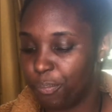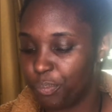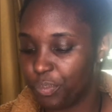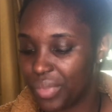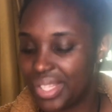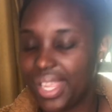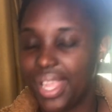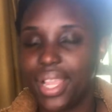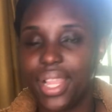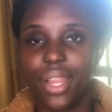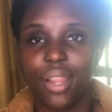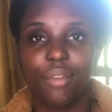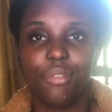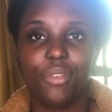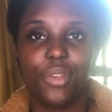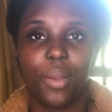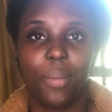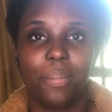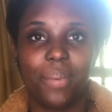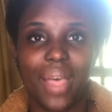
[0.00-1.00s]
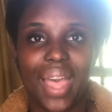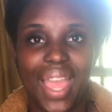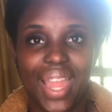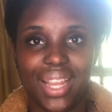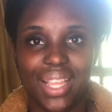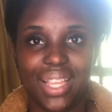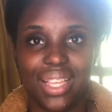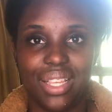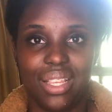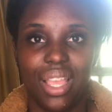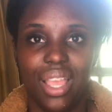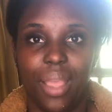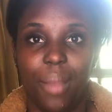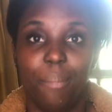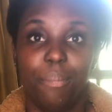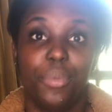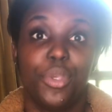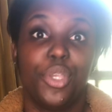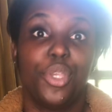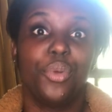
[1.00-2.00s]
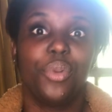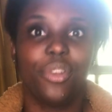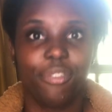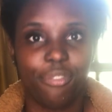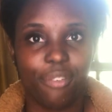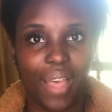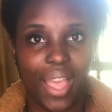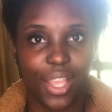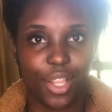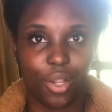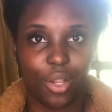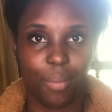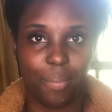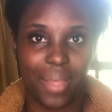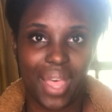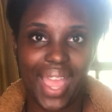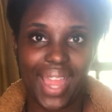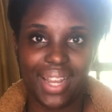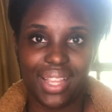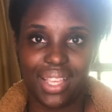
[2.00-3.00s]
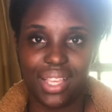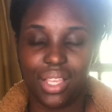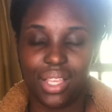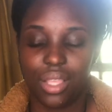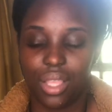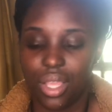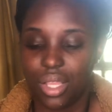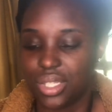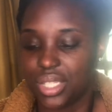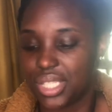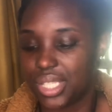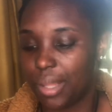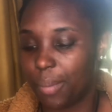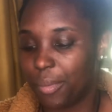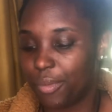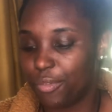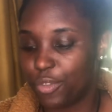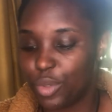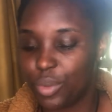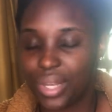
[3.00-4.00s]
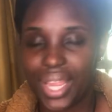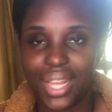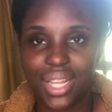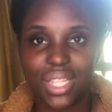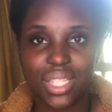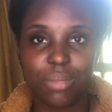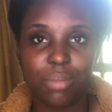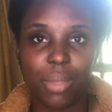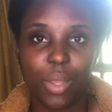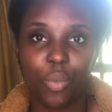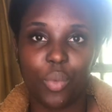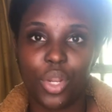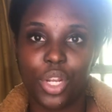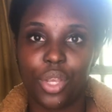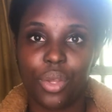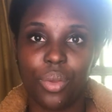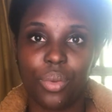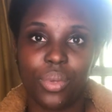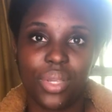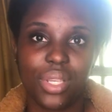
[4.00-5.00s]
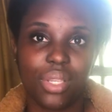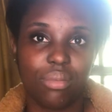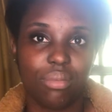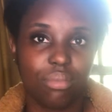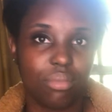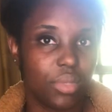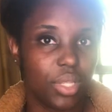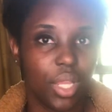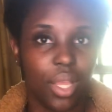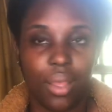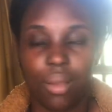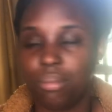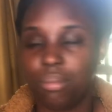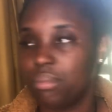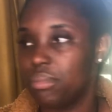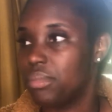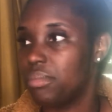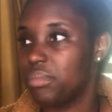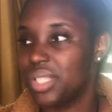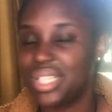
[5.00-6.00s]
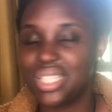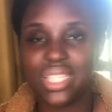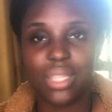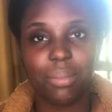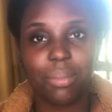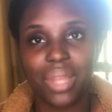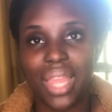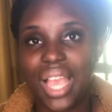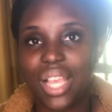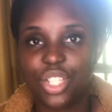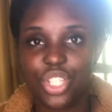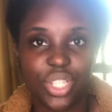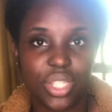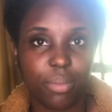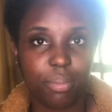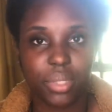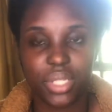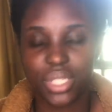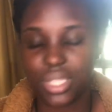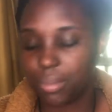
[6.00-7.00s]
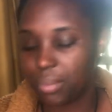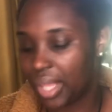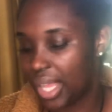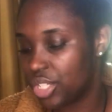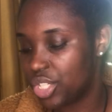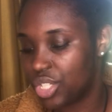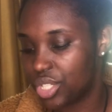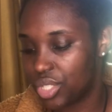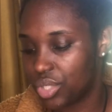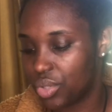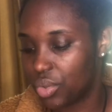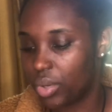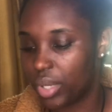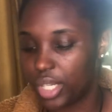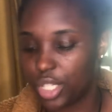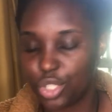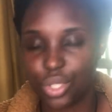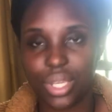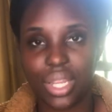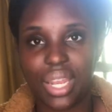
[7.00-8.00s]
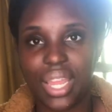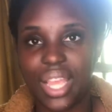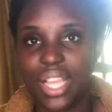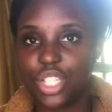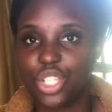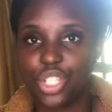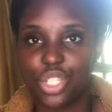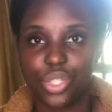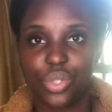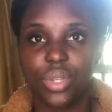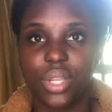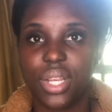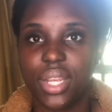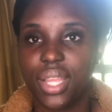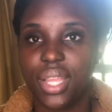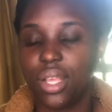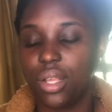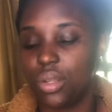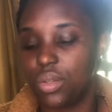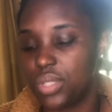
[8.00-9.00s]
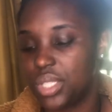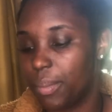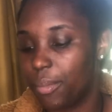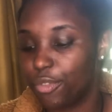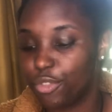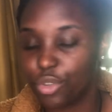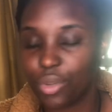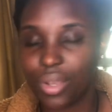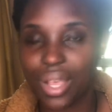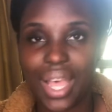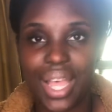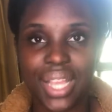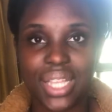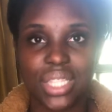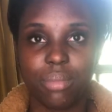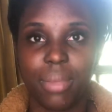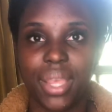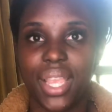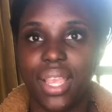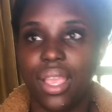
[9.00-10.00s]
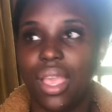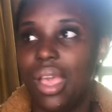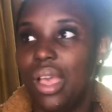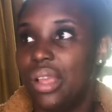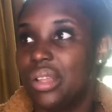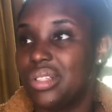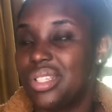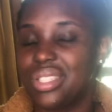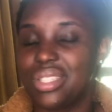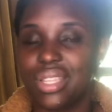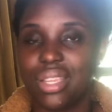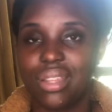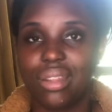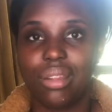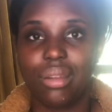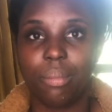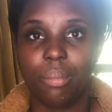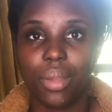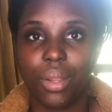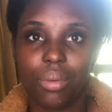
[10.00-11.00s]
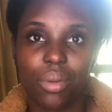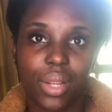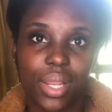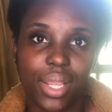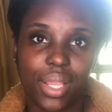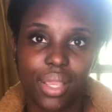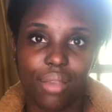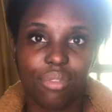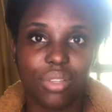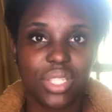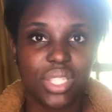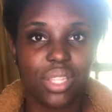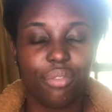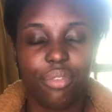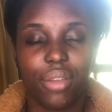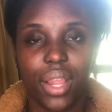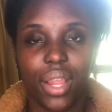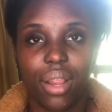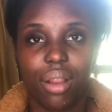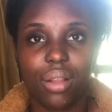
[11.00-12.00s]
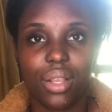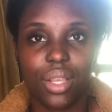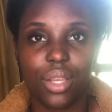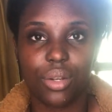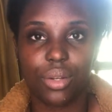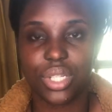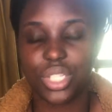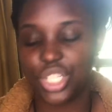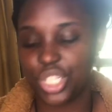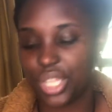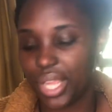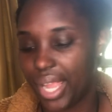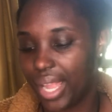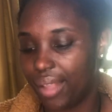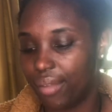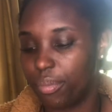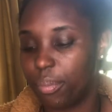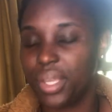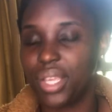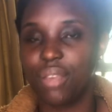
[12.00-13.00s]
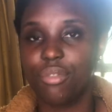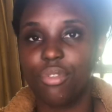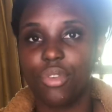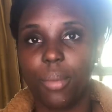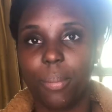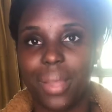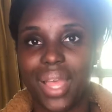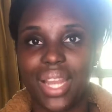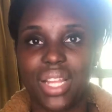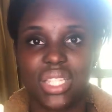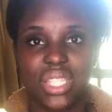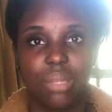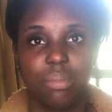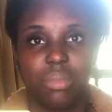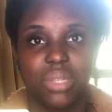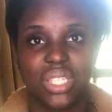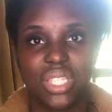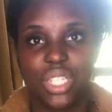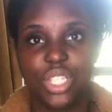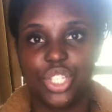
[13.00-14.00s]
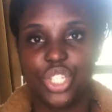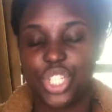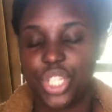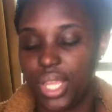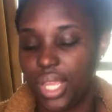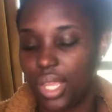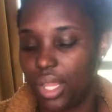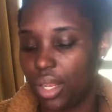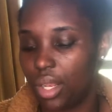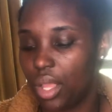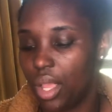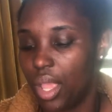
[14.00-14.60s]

Take care of your body. Beautify your body. Some of you ladies may want to go get some lashes and put some lashes on and do your lashes, do your nails. Some of you guys may just get in the mirror and give yourself a haircut or a shave, but give your body some attention.